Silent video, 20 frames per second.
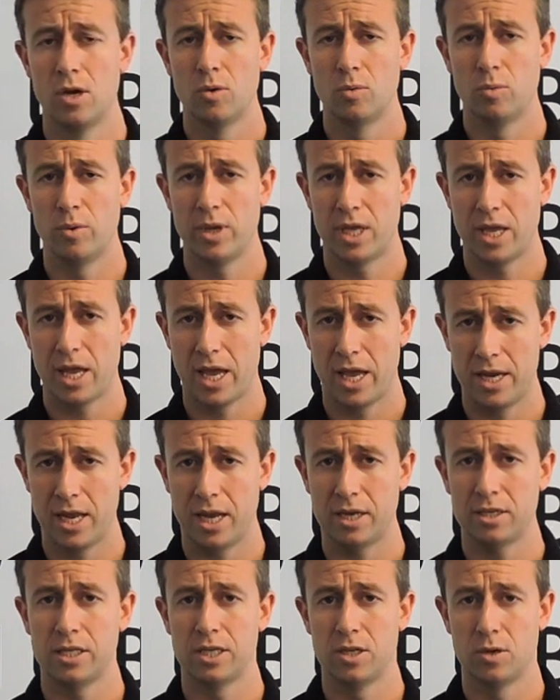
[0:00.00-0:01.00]
we can
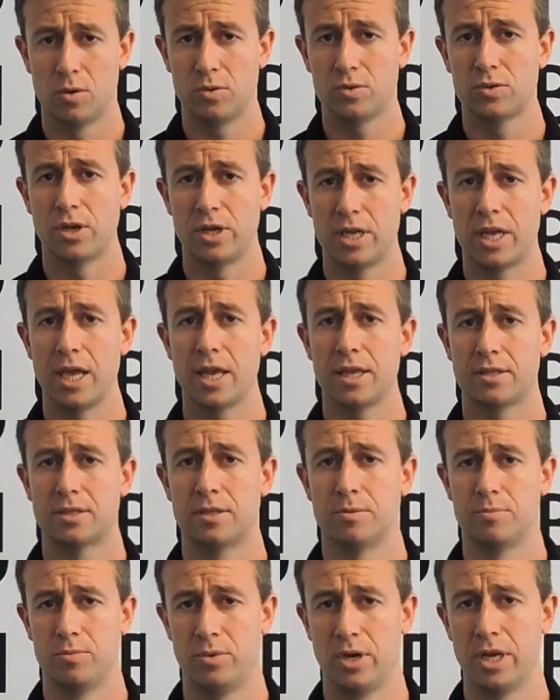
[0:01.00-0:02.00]
actually also get
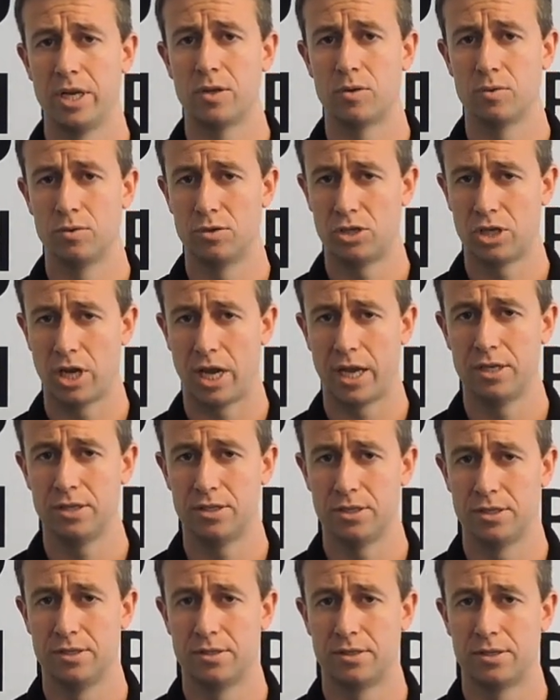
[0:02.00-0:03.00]
some really good
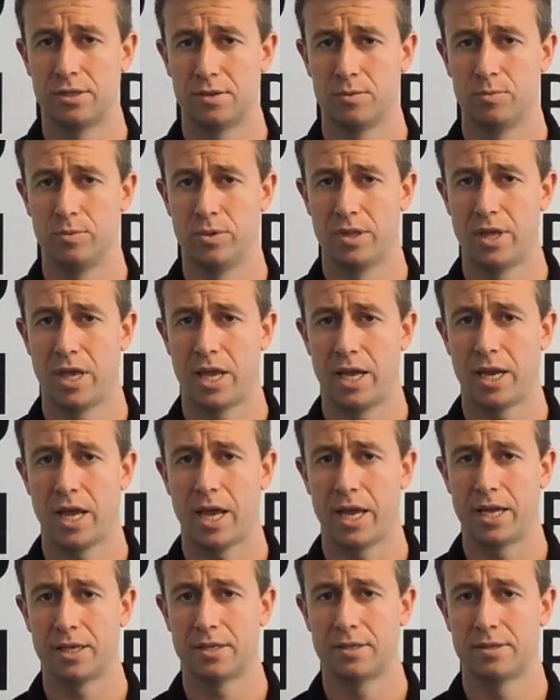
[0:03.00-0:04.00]
changes with
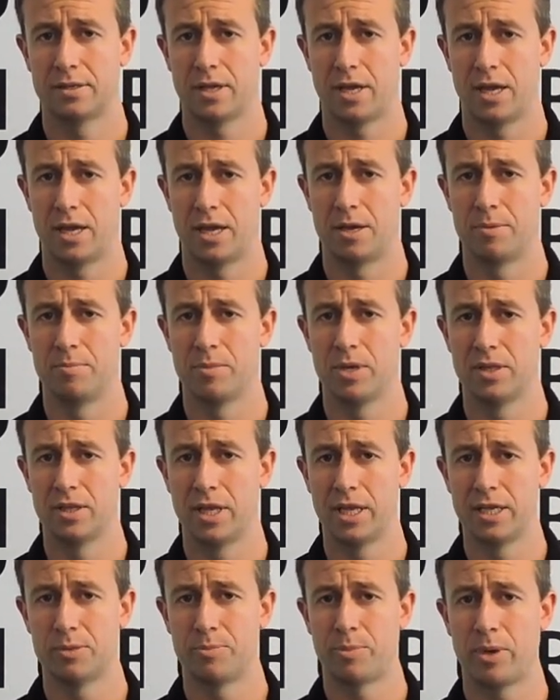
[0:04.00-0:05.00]
headaches in
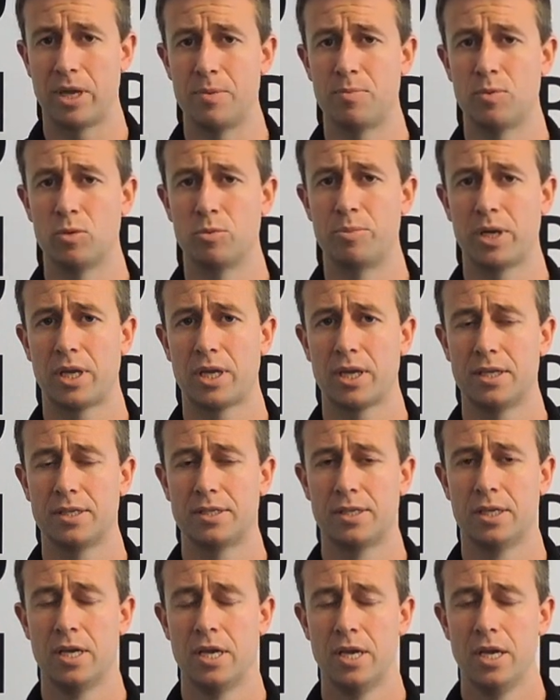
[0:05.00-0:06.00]
these people,
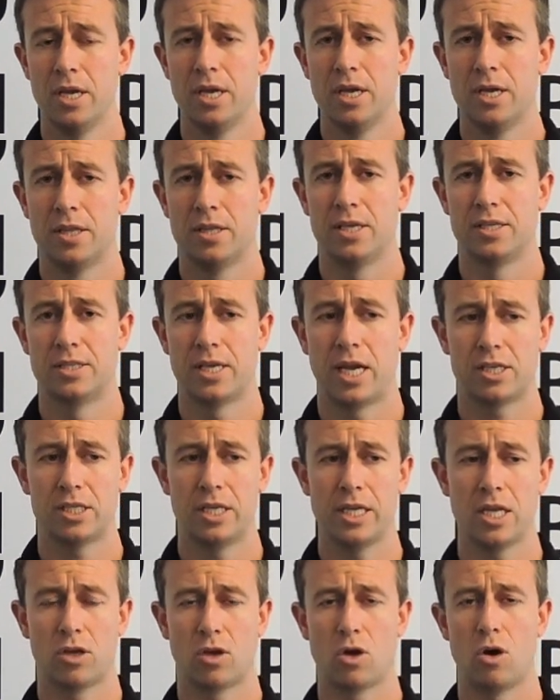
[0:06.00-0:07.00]
because there's
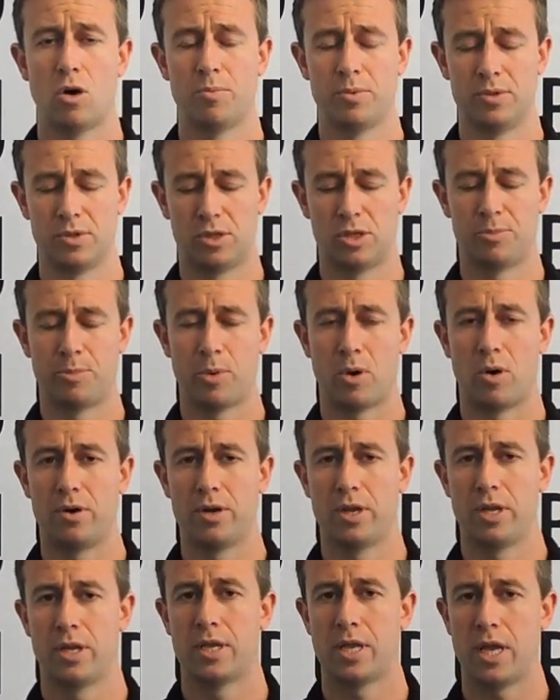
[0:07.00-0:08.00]
actually a common
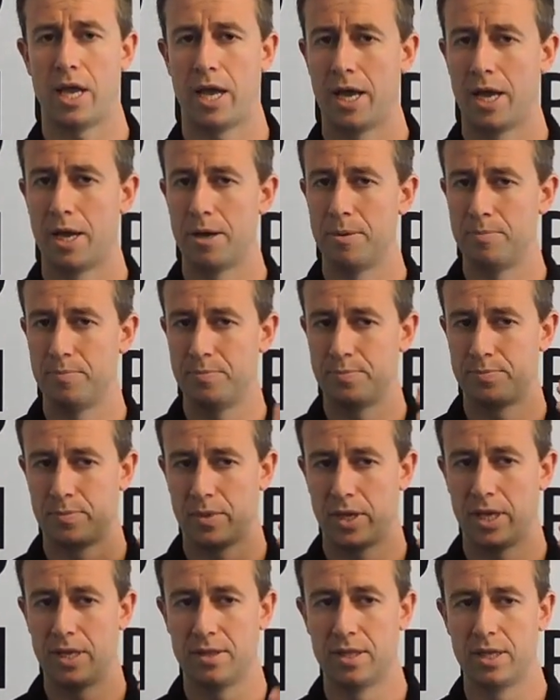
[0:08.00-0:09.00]
spot
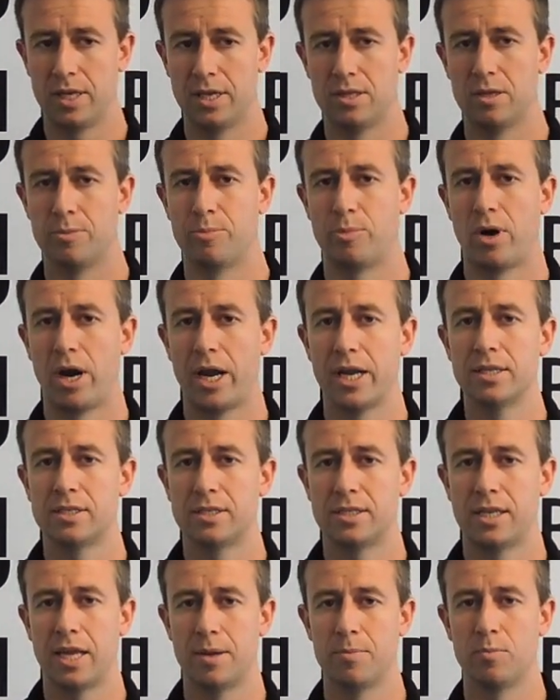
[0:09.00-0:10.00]
in the
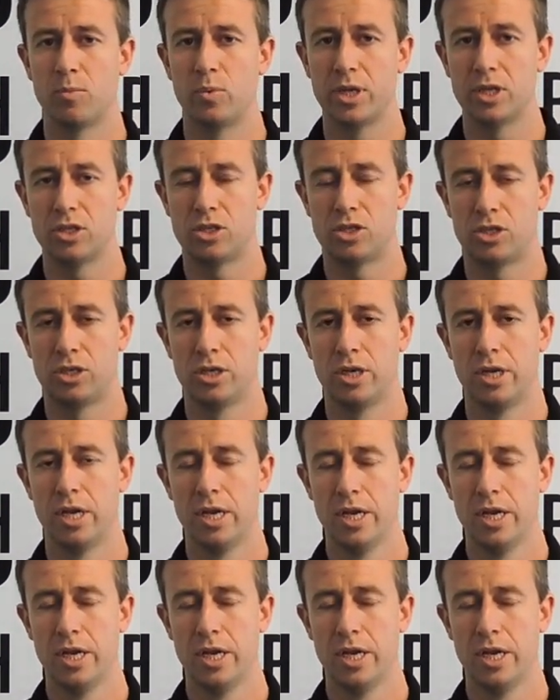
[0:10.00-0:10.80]
brainstem which